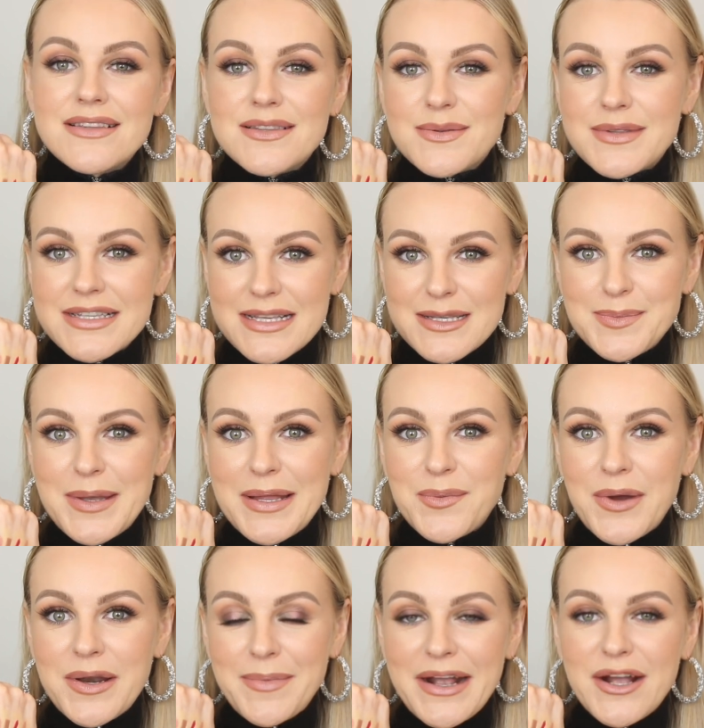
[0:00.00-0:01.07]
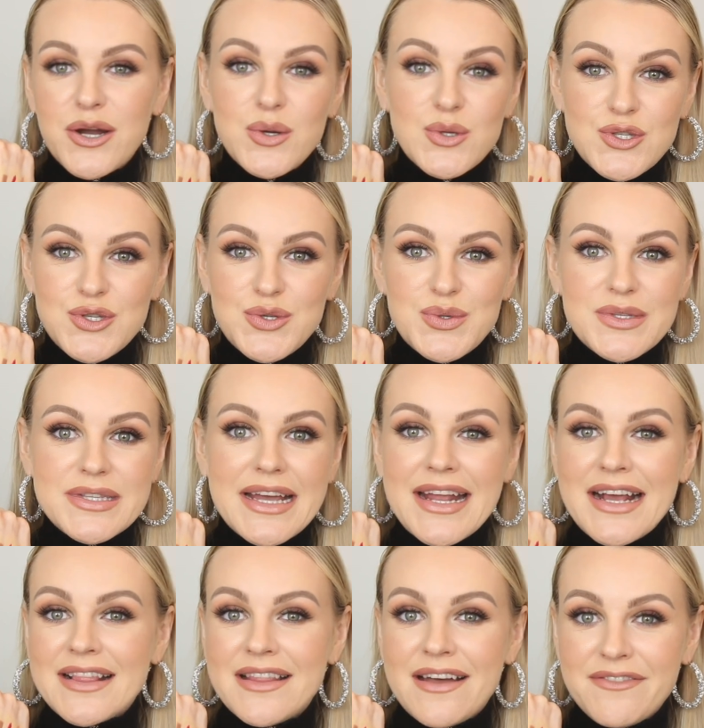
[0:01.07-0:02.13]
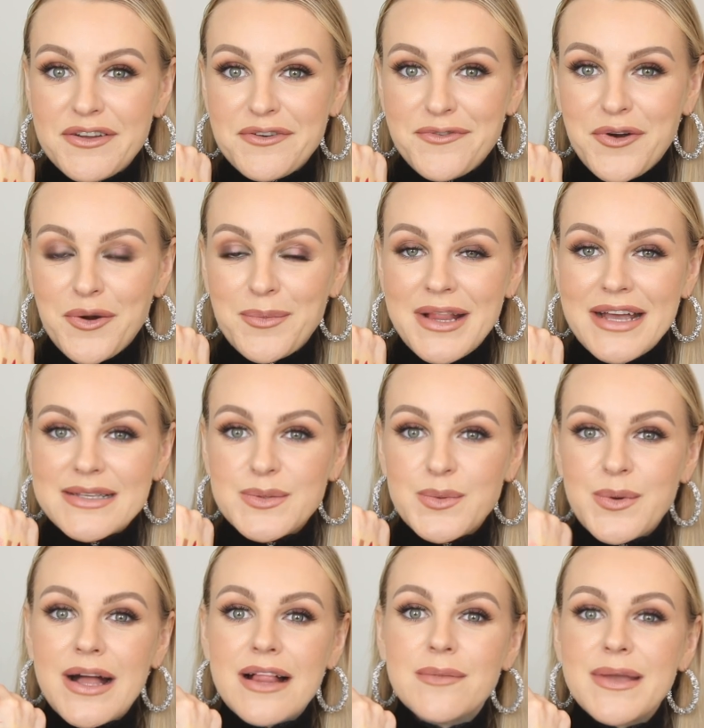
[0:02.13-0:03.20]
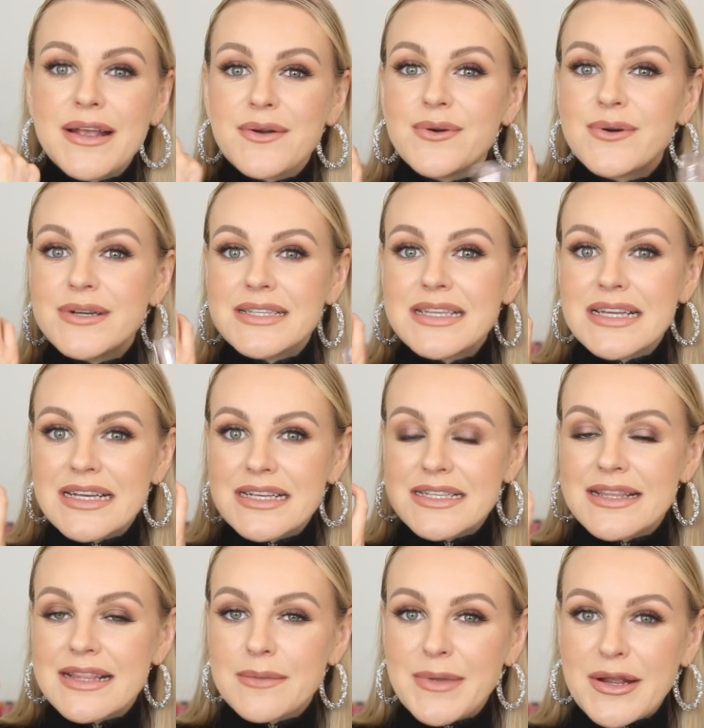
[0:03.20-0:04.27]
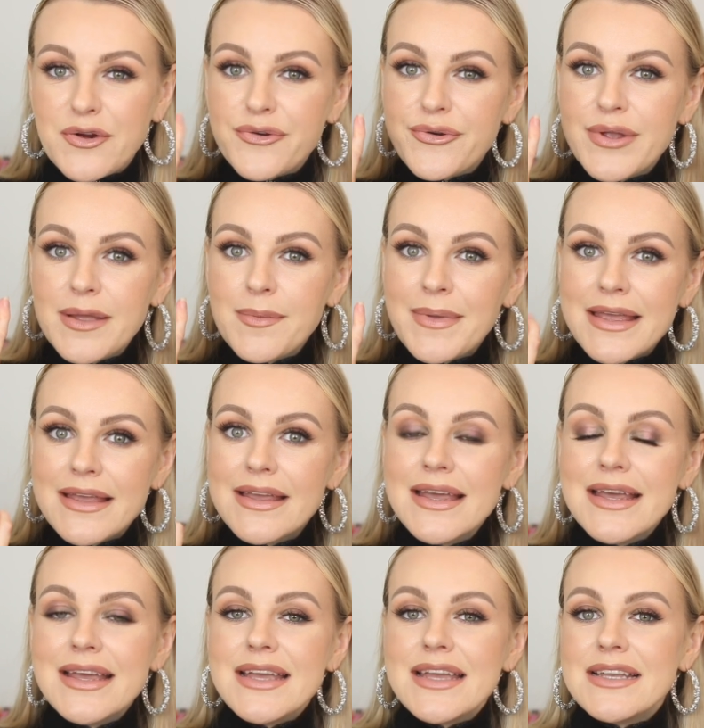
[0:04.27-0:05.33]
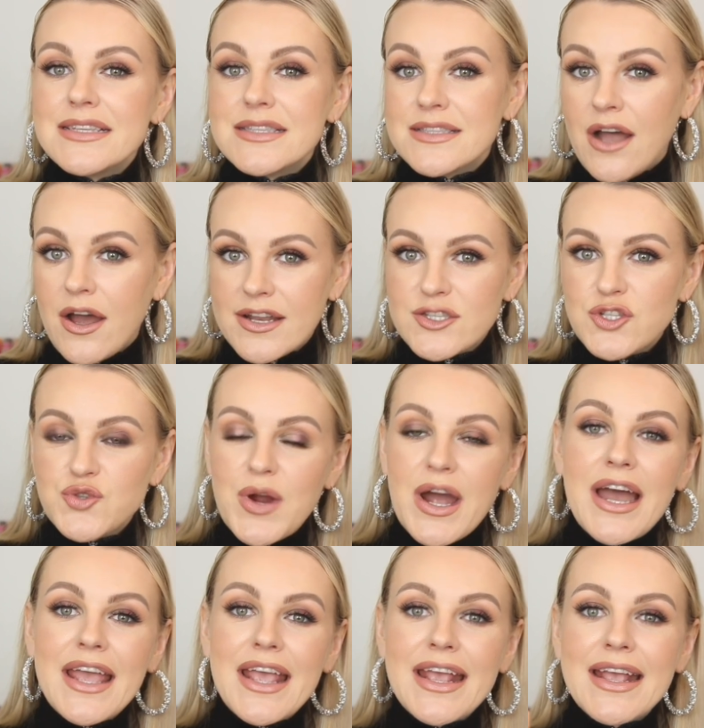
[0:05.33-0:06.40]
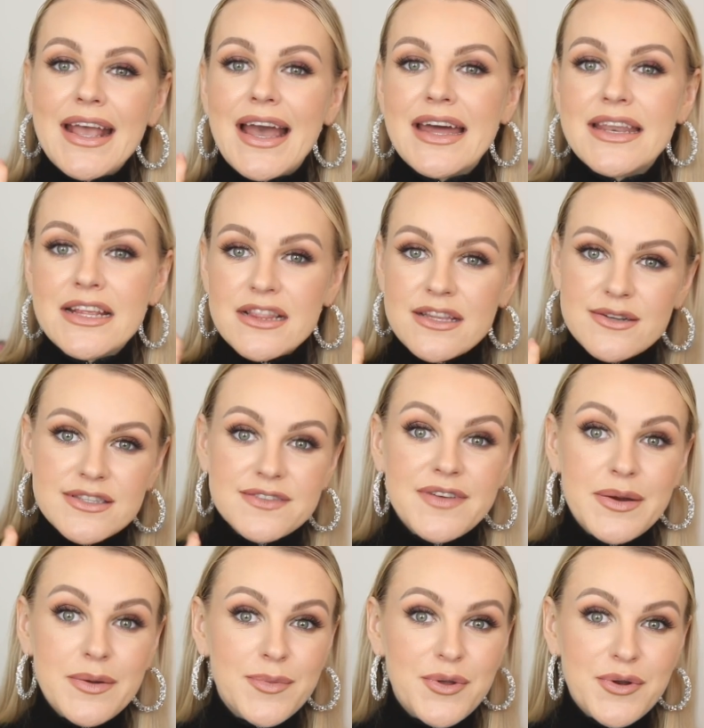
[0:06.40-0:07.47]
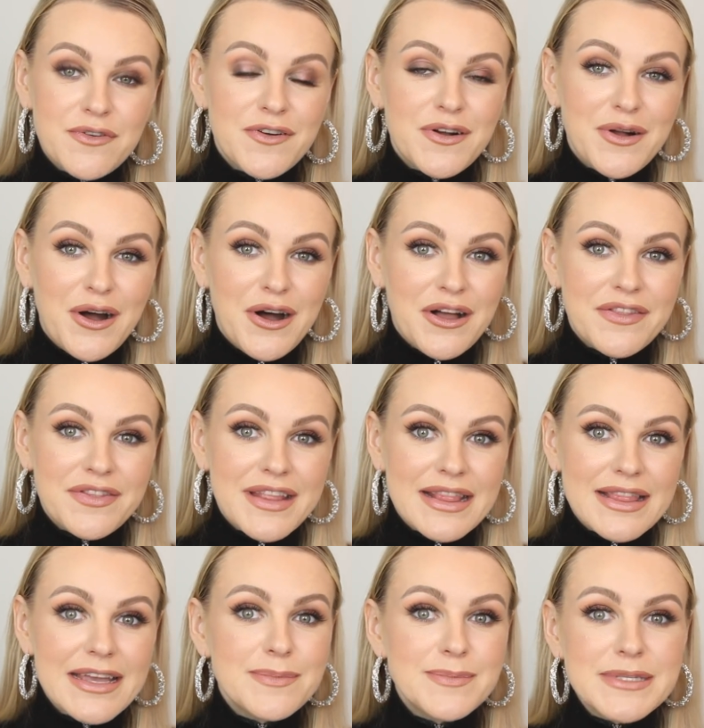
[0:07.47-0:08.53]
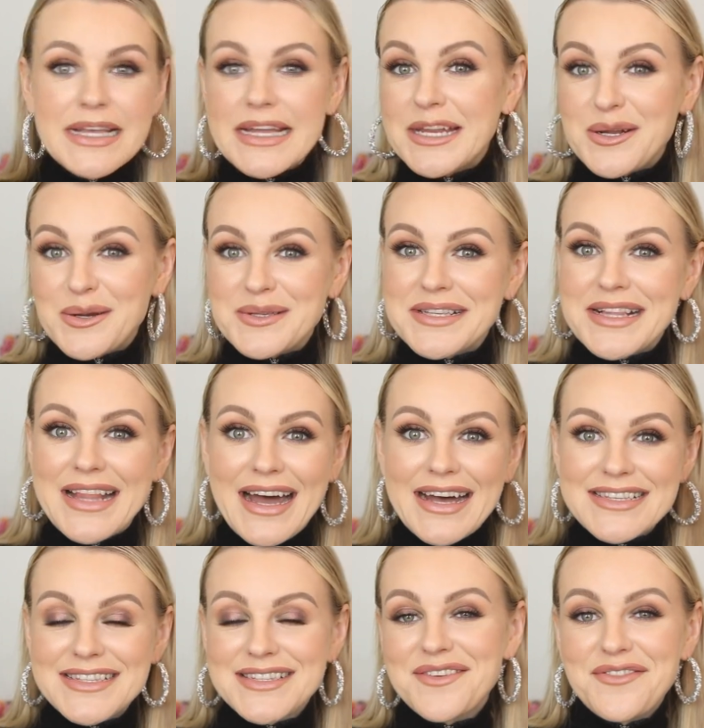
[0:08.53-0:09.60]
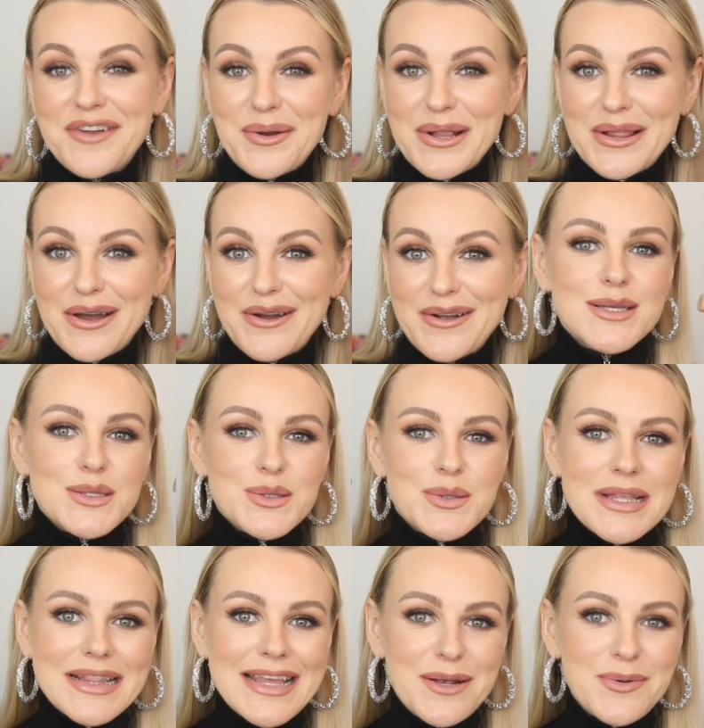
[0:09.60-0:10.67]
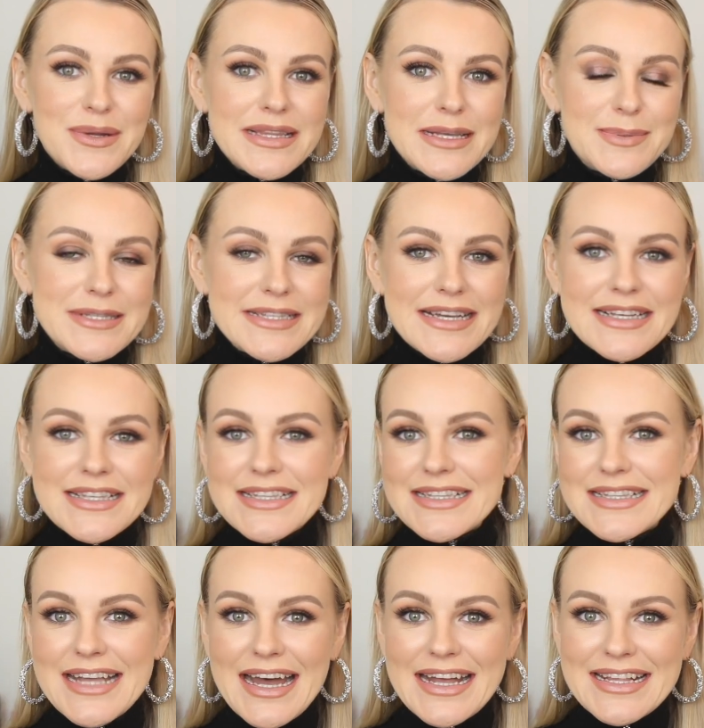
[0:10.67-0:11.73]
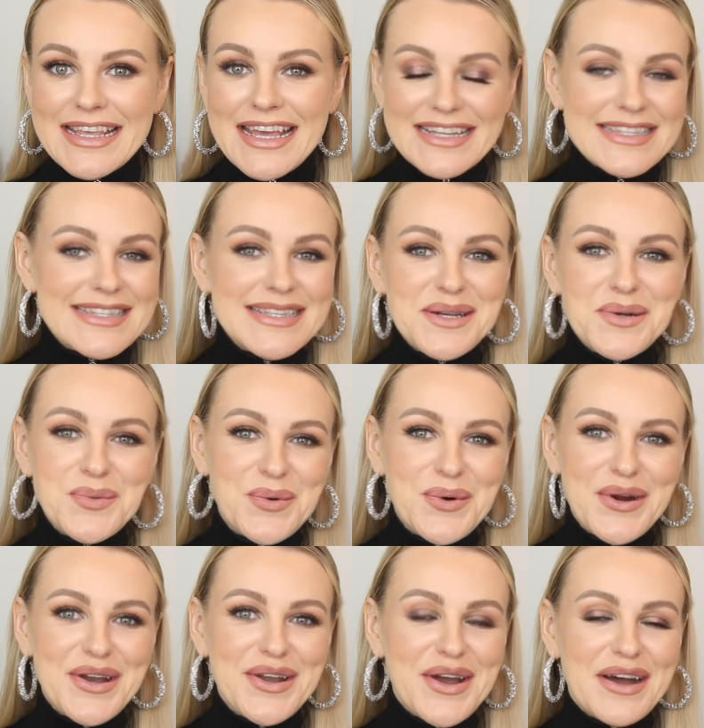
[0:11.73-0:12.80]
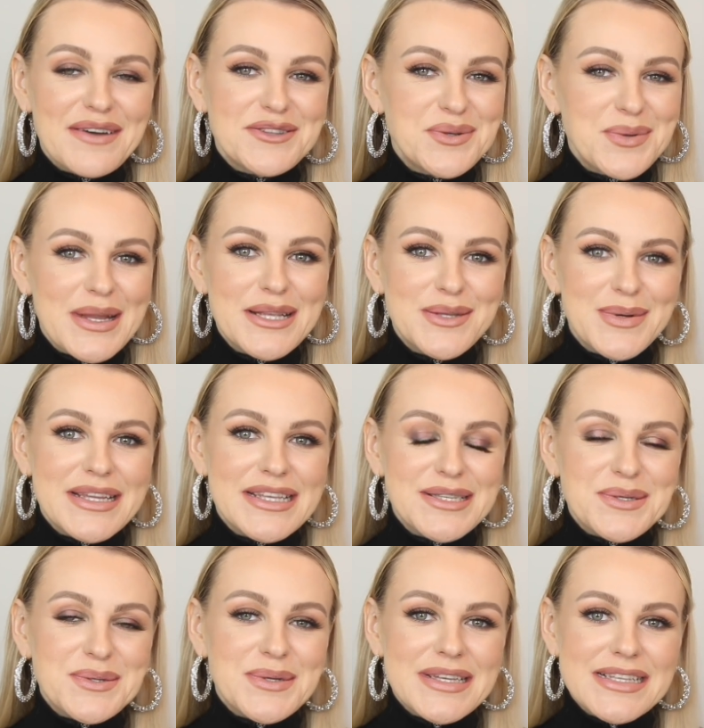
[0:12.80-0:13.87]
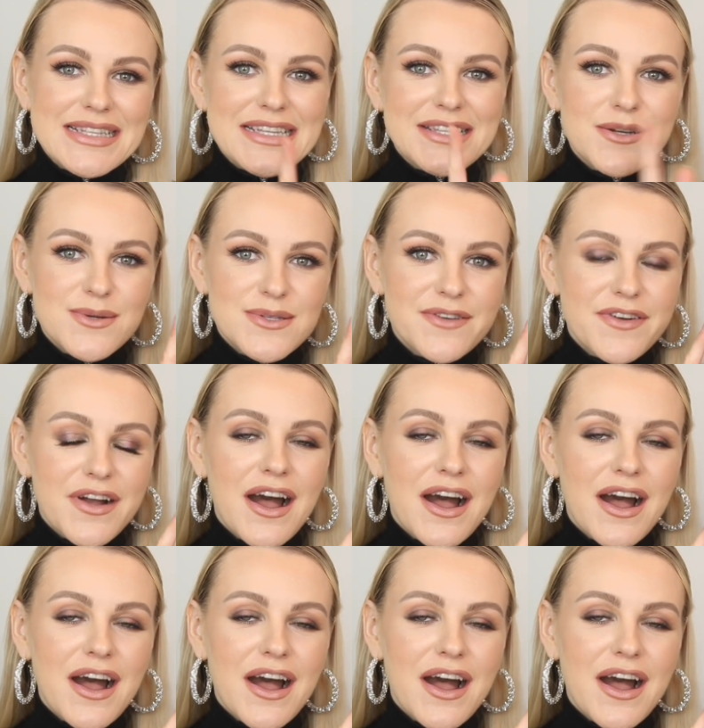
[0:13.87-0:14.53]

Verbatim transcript: So this has been one of my go-tos, and I love the formula as well because it is a little bit creamy, it is not as drying, and it looks very beautiful on the lips, and it also lasts very long. So the liquid lipstick that gets the award of twenty twenty-two is the Dose of